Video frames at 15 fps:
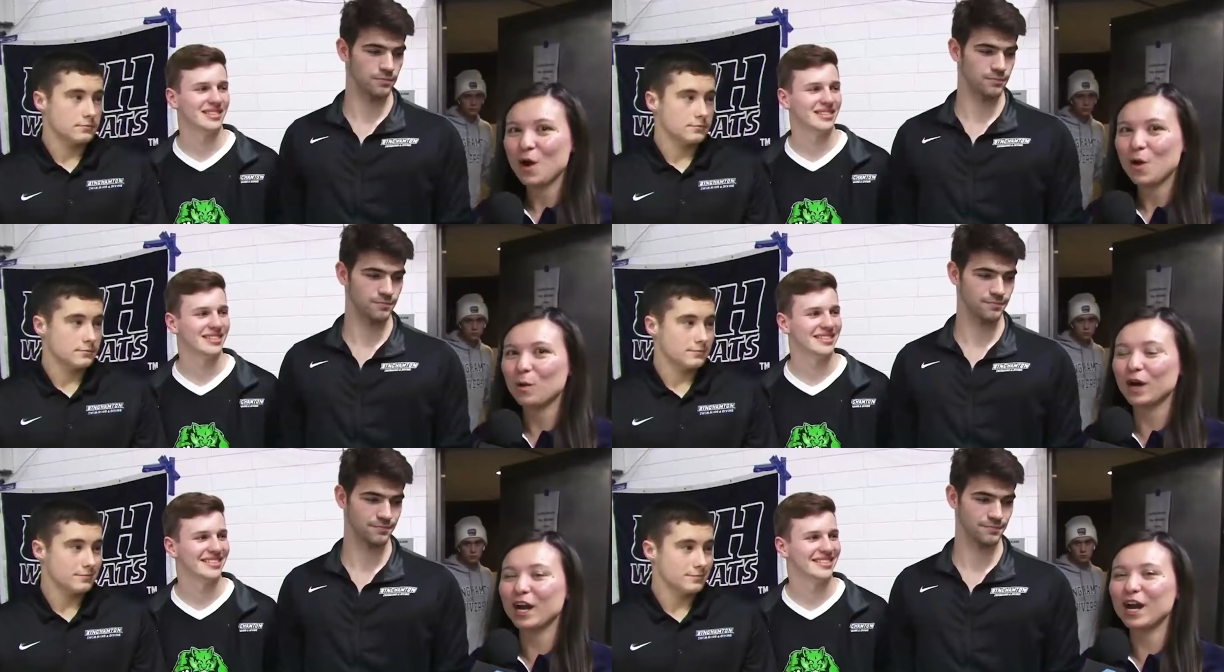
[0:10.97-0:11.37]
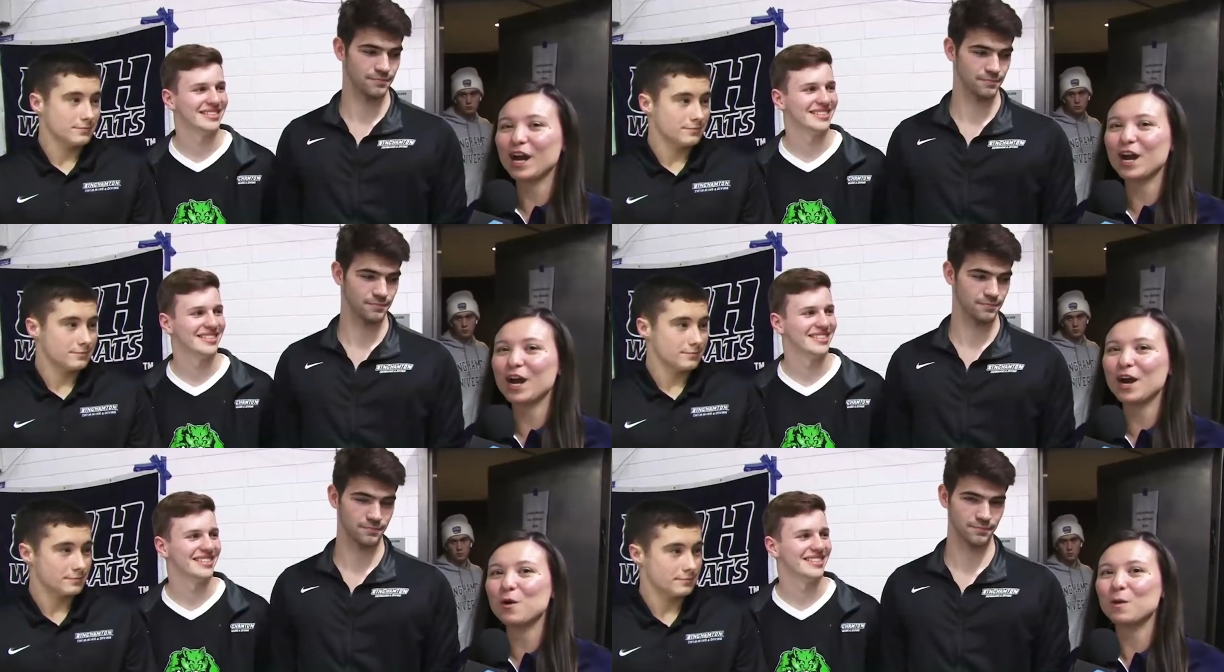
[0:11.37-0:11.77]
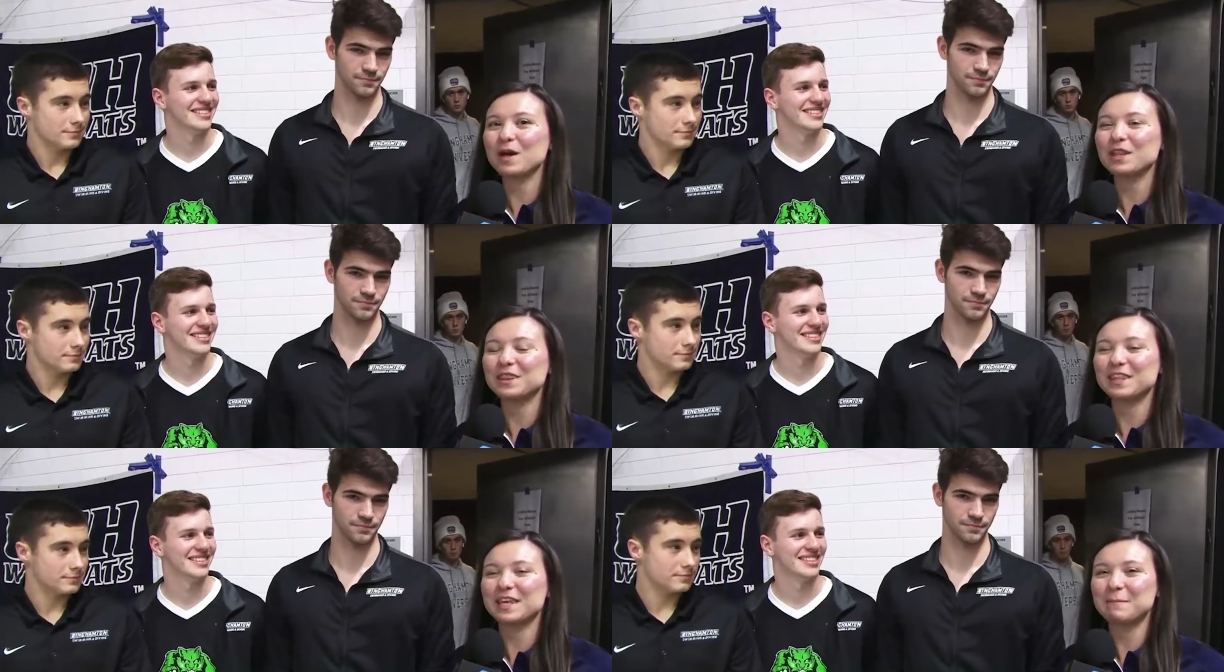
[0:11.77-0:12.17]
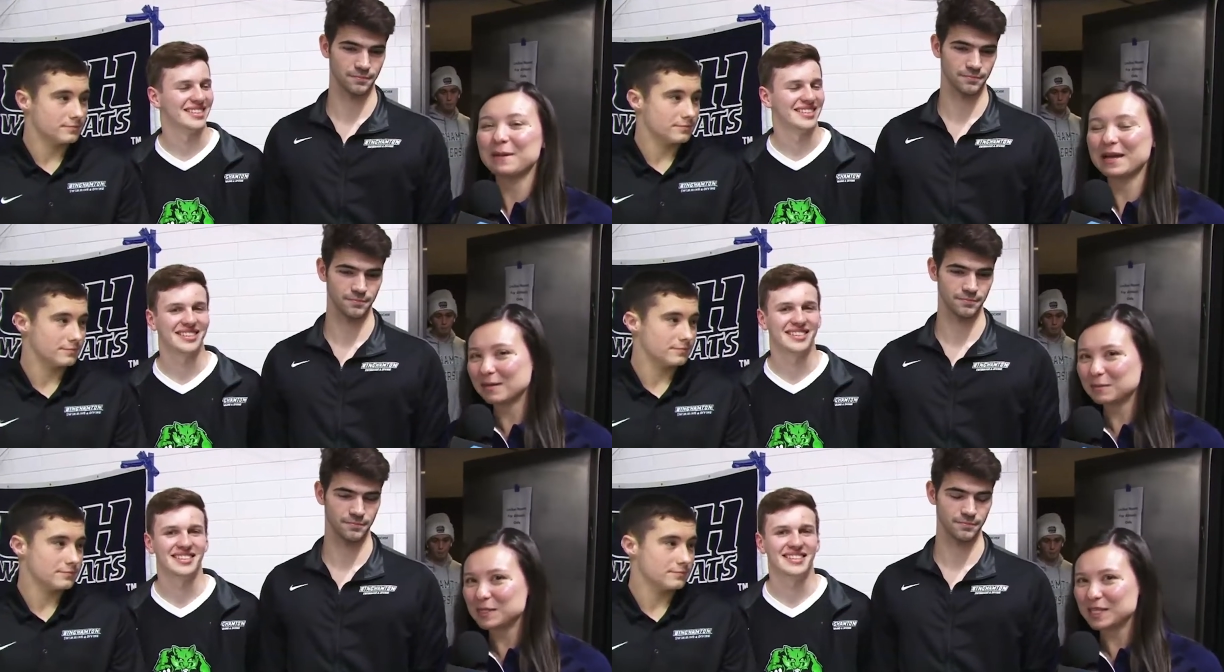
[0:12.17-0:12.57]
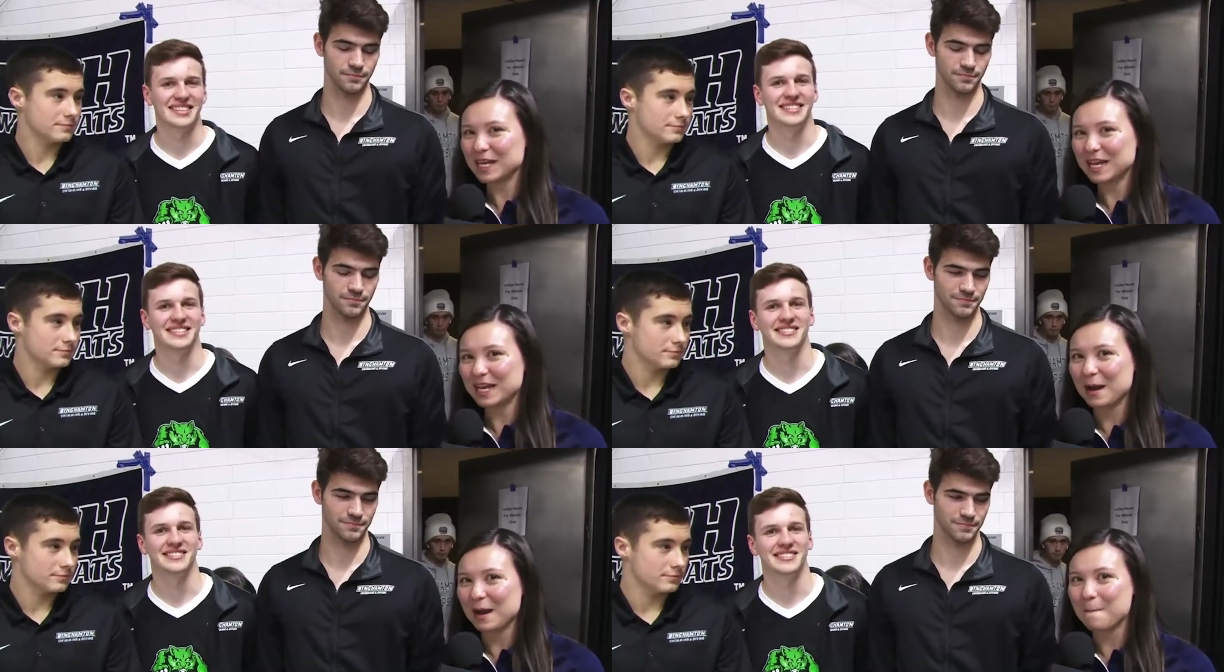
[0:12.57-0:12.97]
Speaker 1: We're here with the
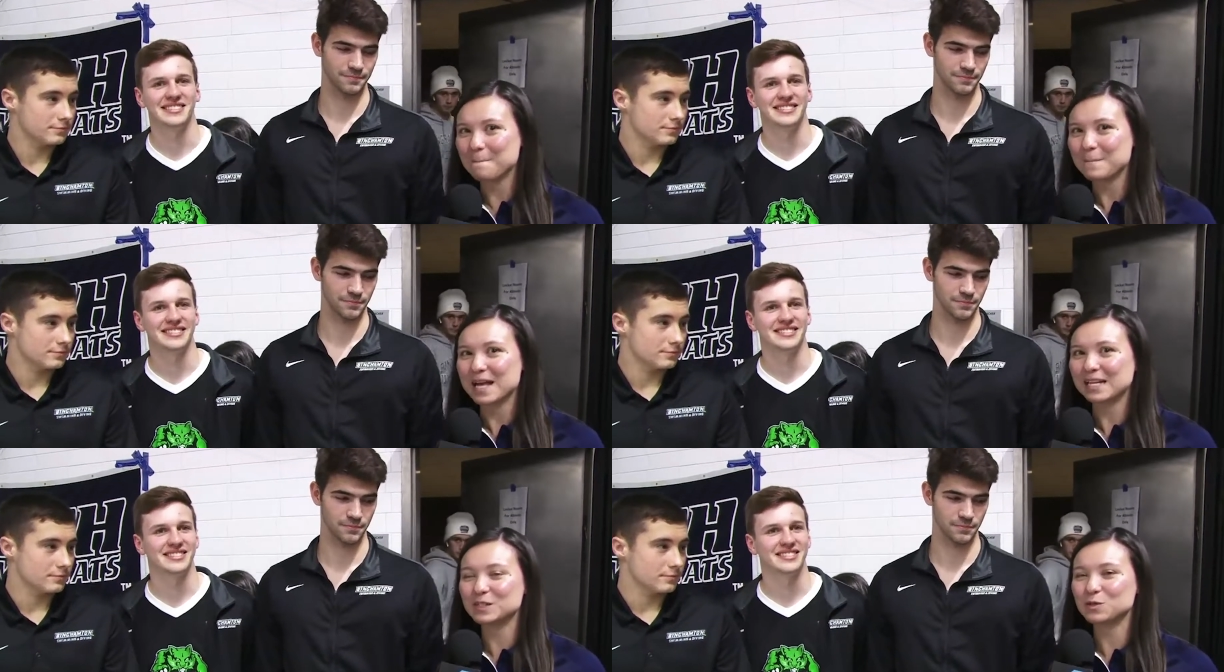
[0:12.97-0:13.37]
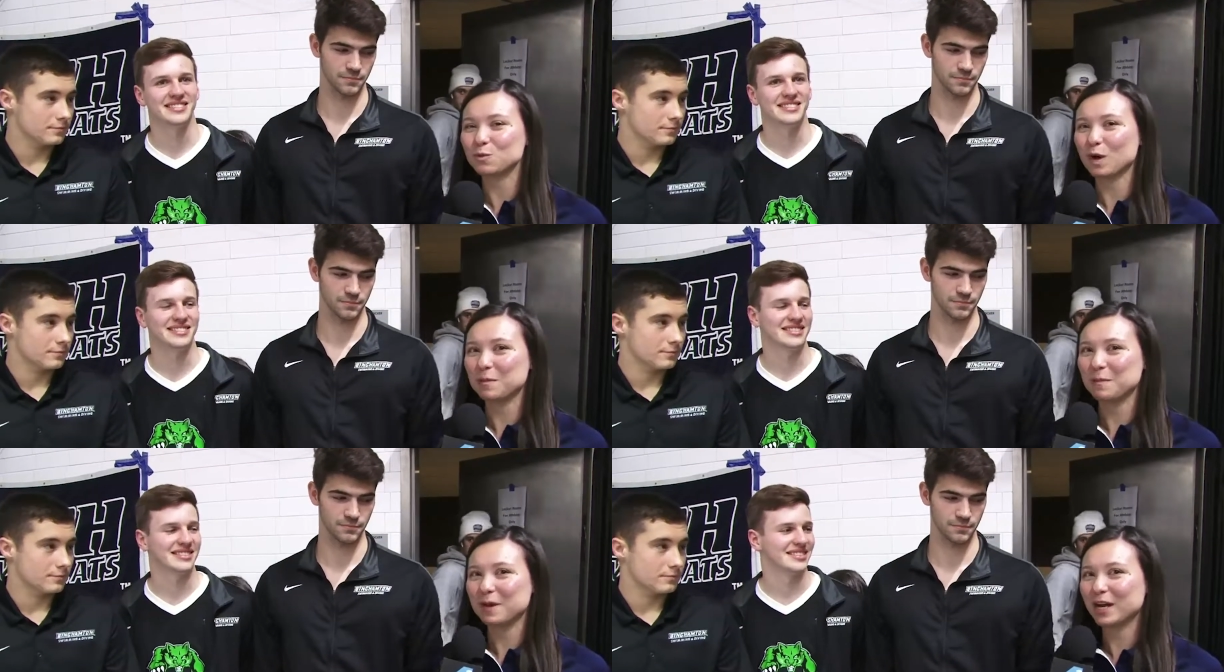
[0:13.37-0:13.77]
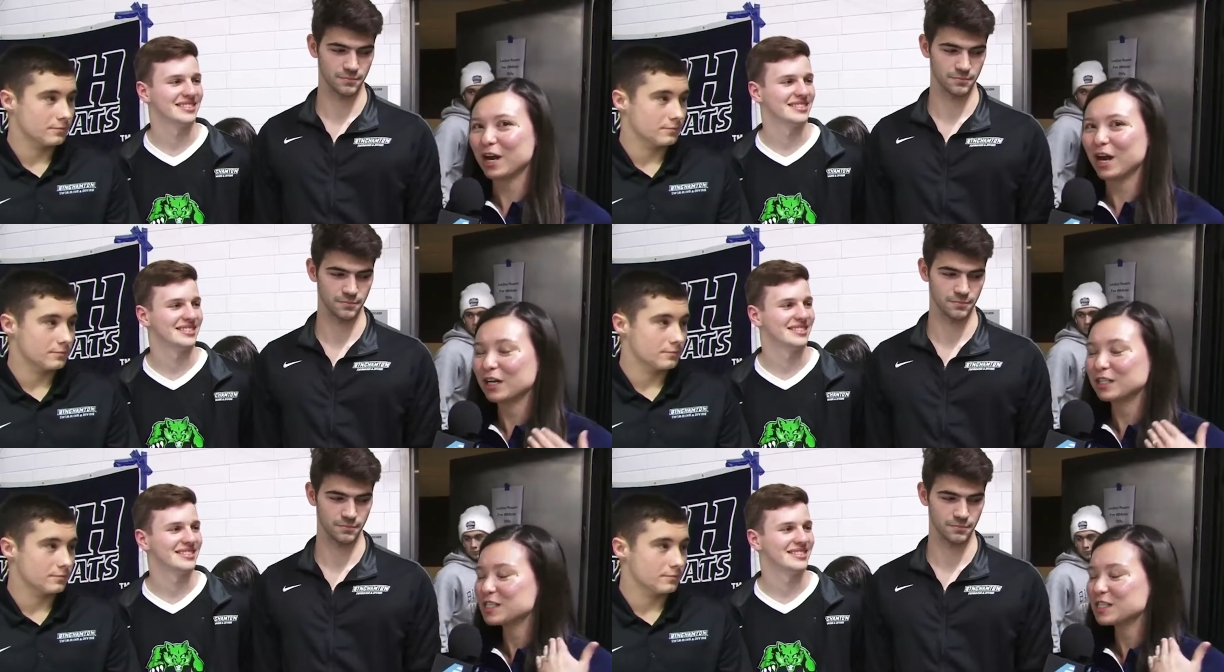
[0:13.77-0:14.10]
Binghamton men's 1 meter